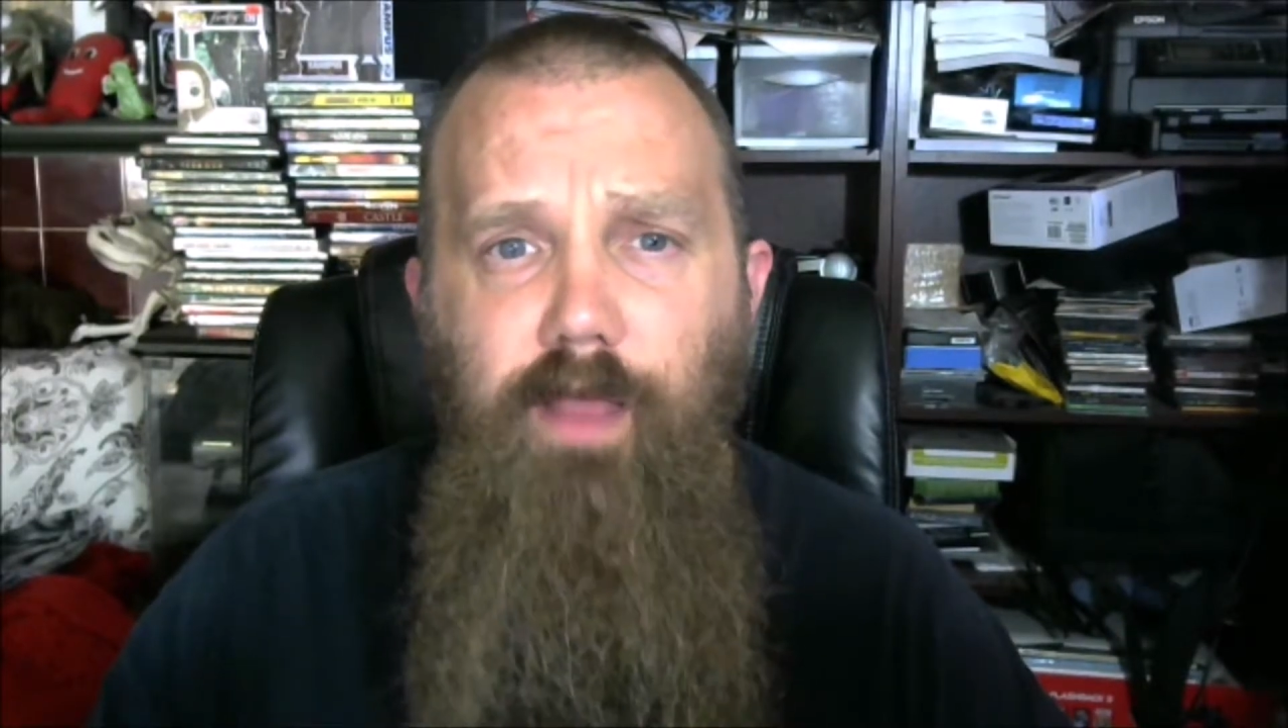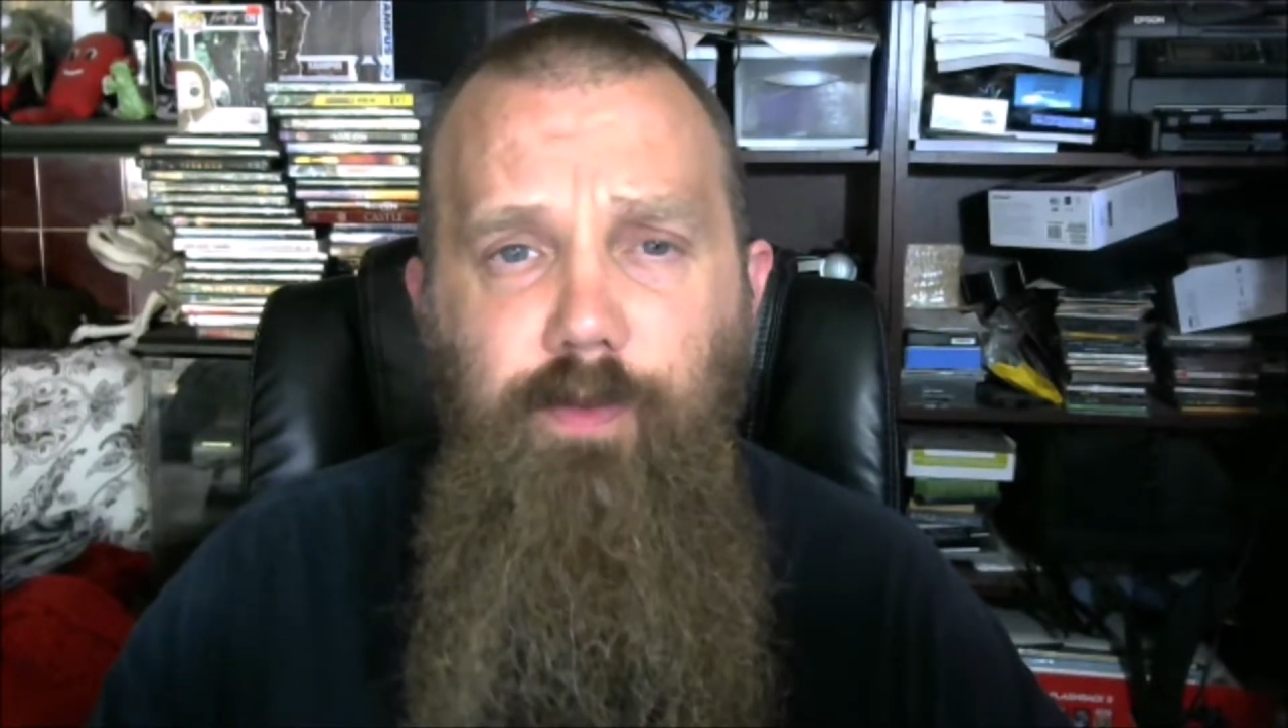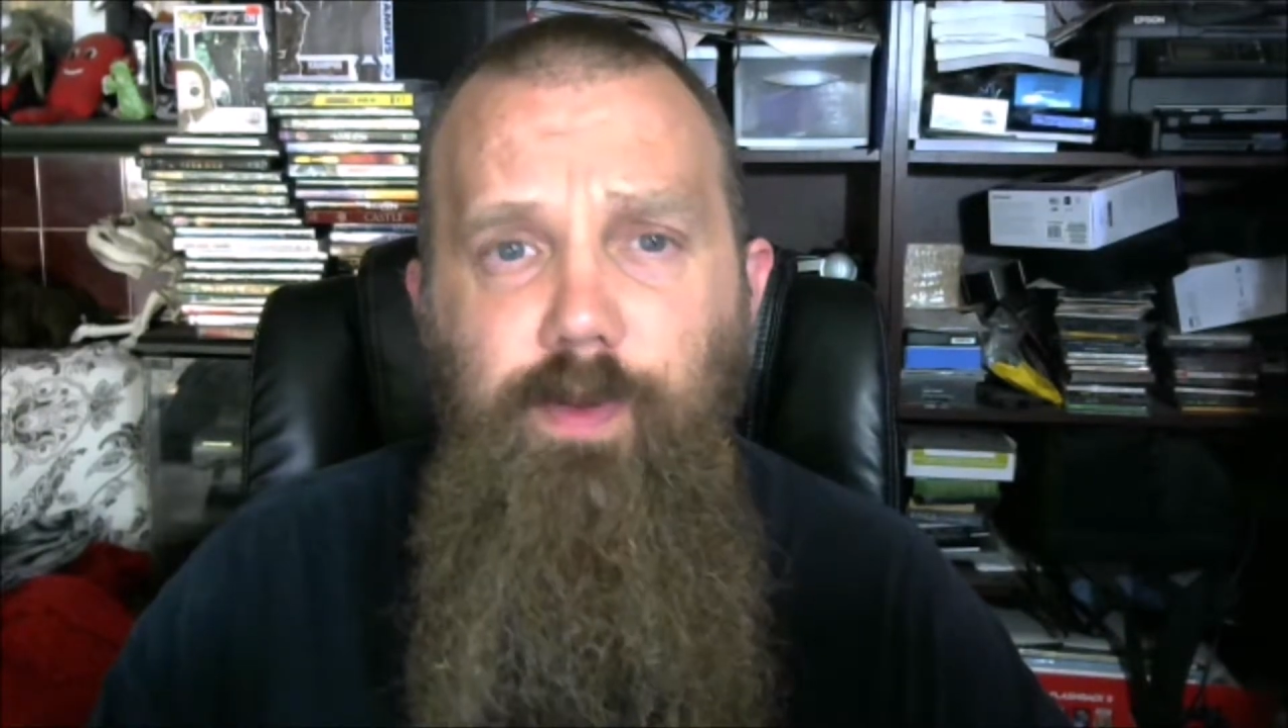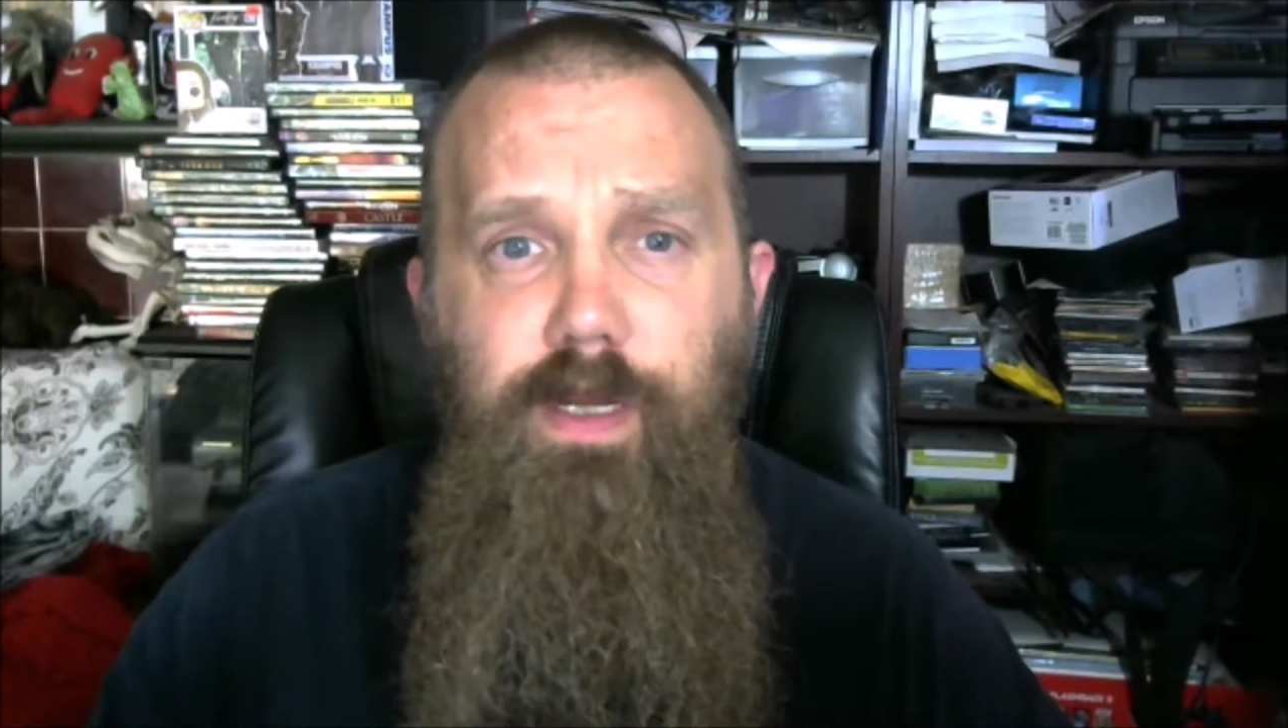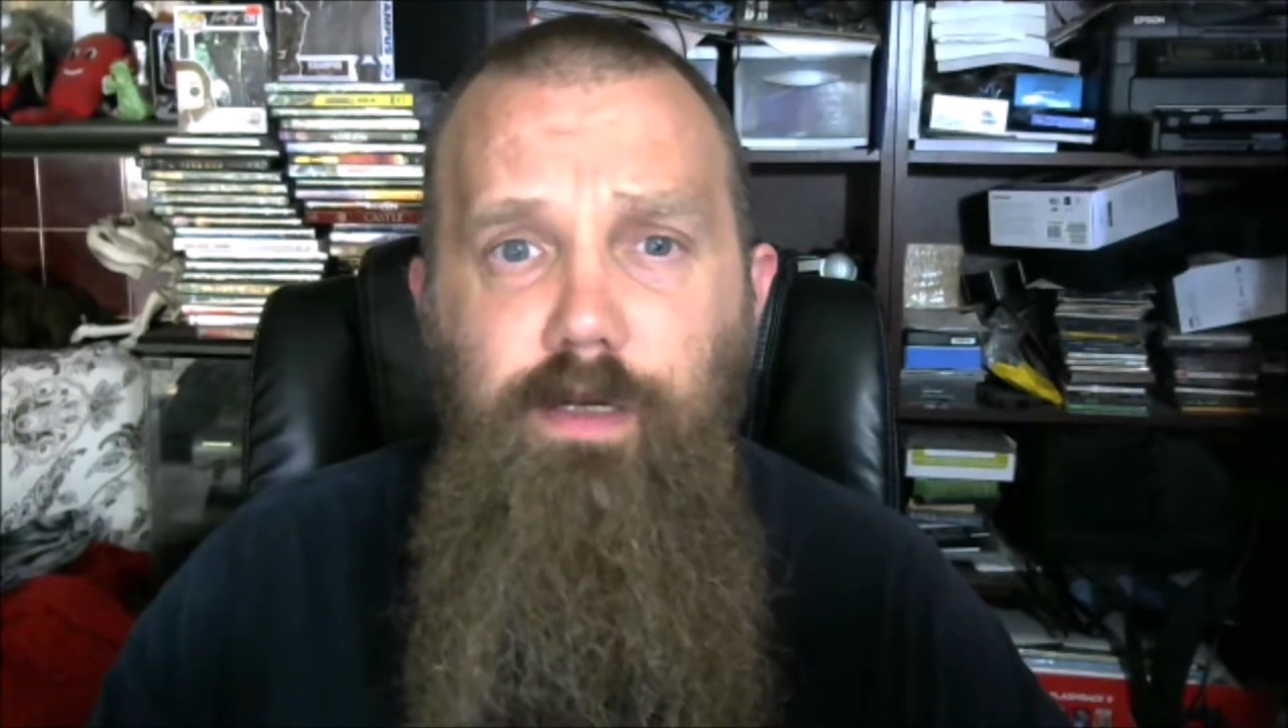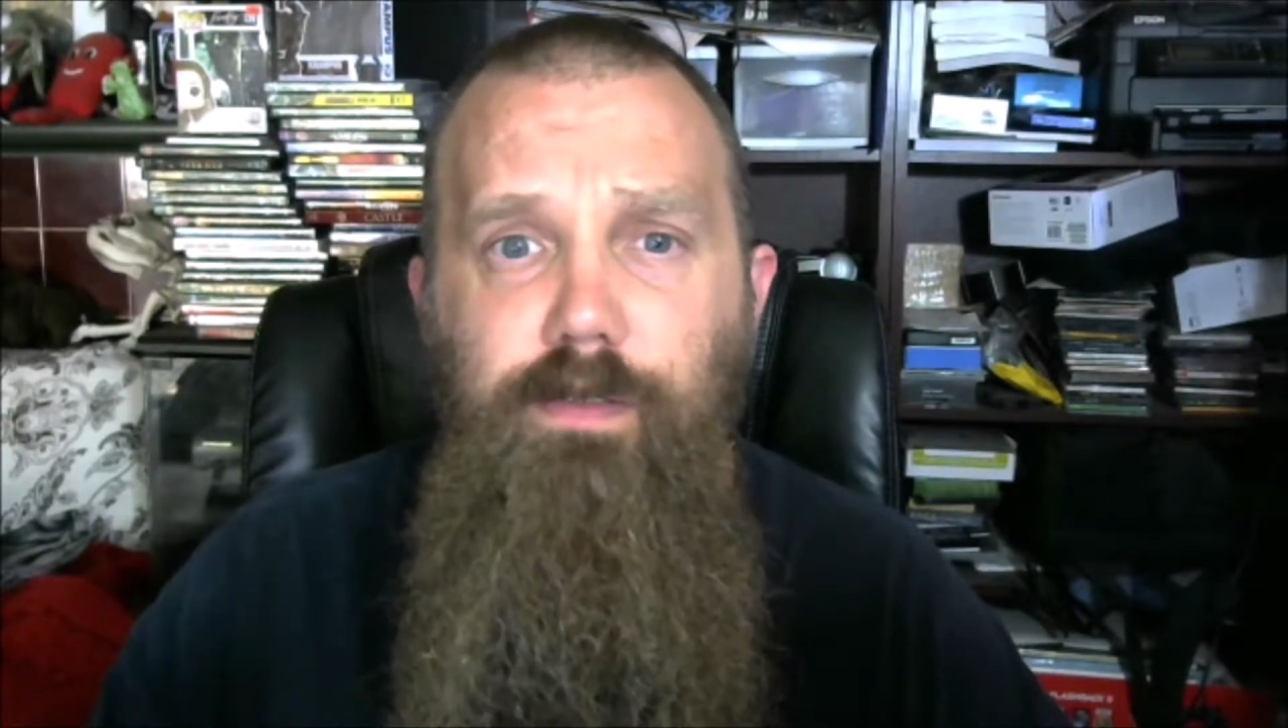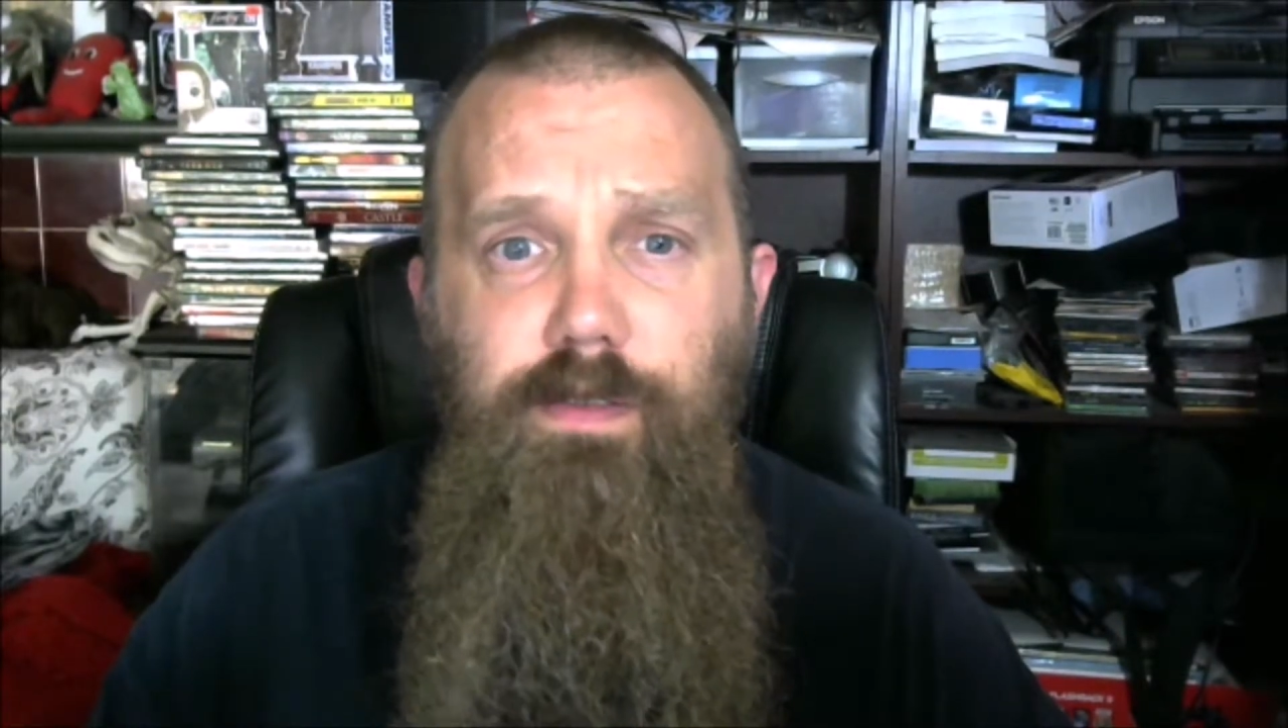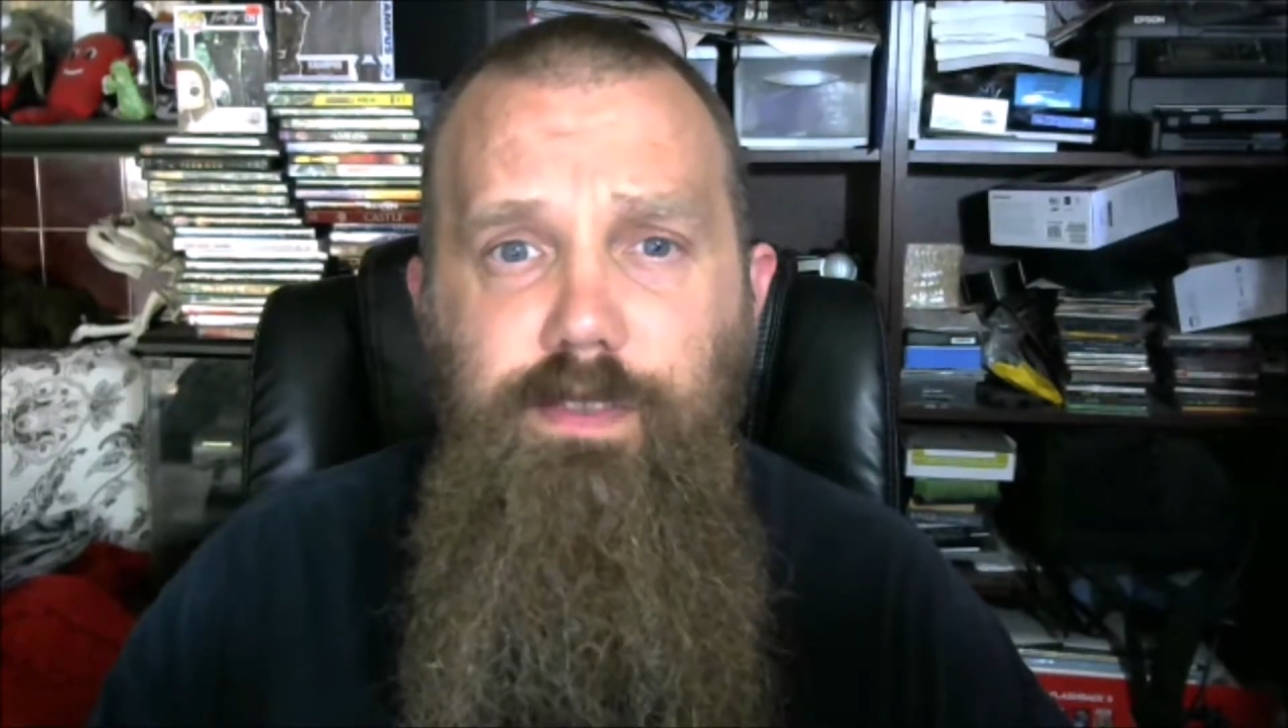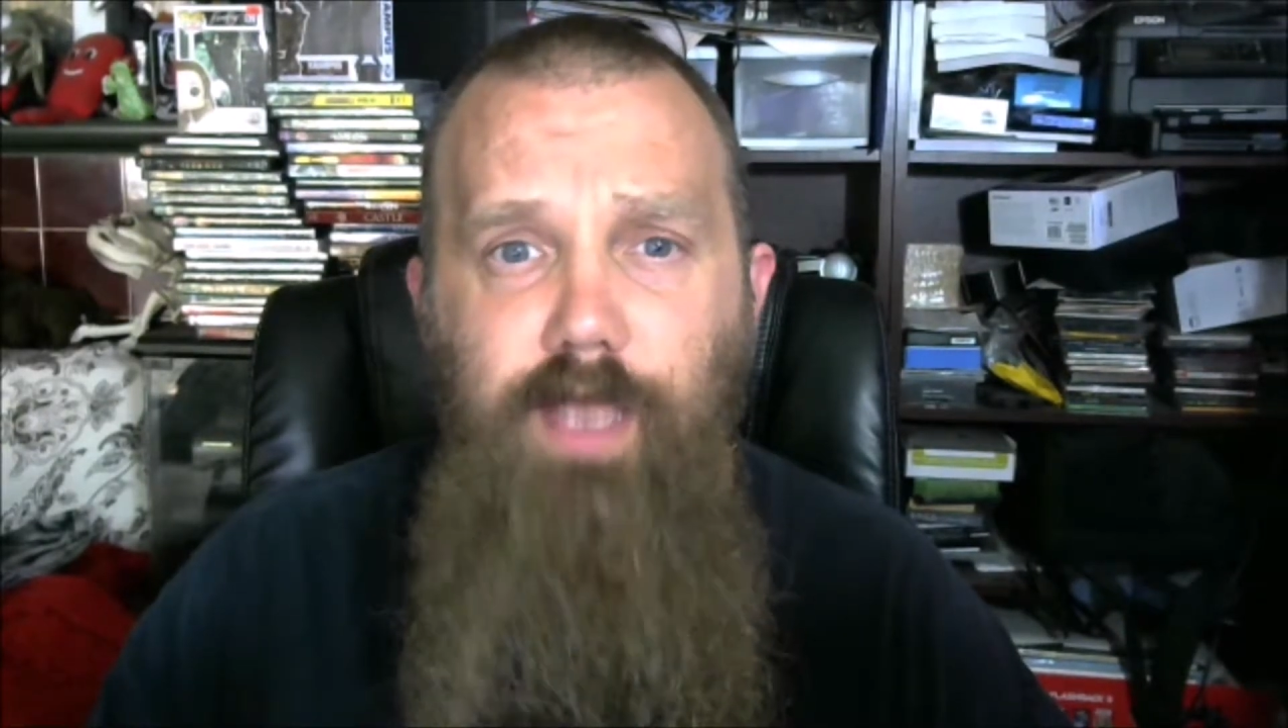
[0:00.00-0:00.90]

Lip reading: 3 years